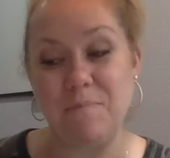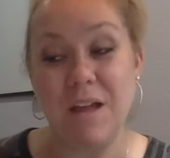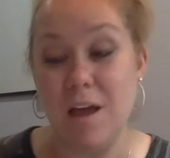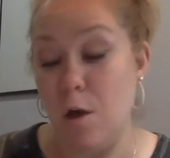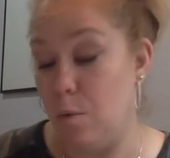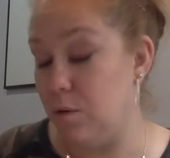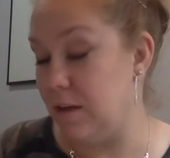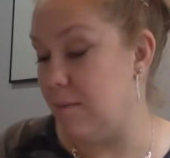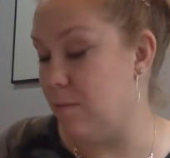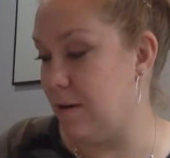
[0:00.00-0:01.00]
but
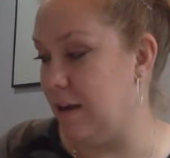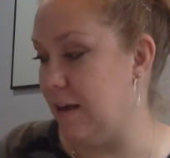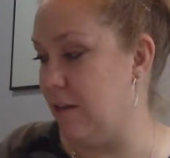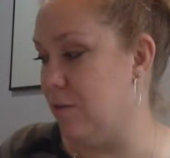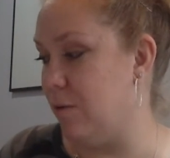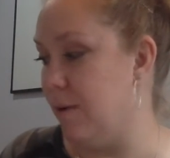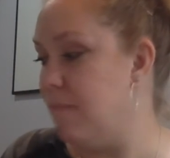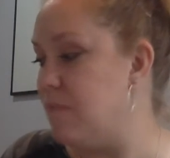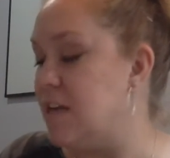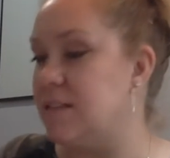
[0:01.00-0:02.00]
we'll keep working it
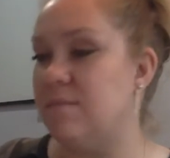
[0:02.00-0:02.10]
through it.